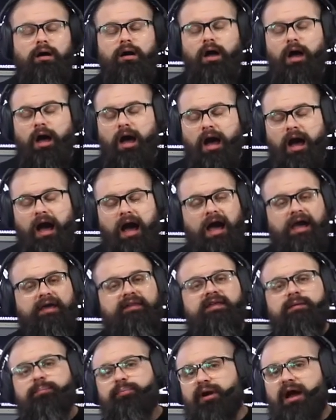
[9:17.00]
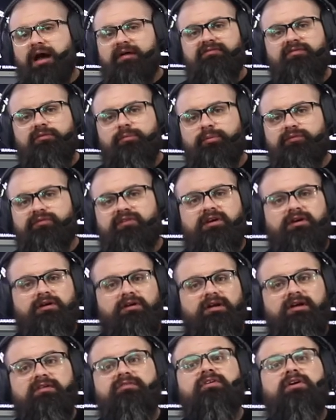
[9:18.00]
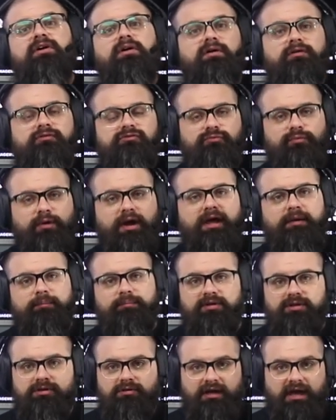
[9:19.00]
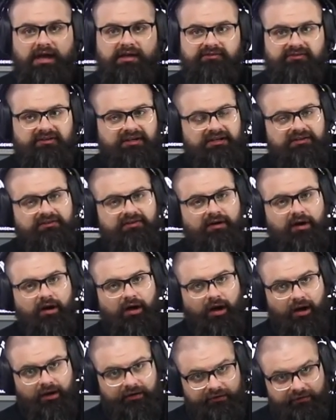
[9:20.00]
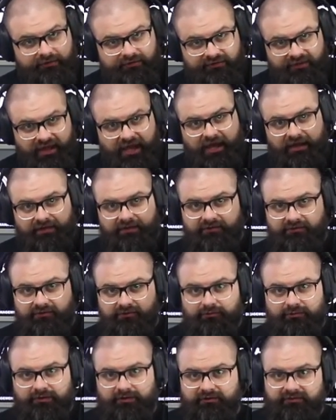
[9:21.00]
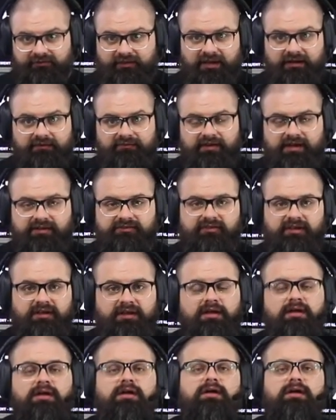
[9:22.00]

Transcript: highly profitable deal if it goes right. But you guys need to understand this is real estate investing.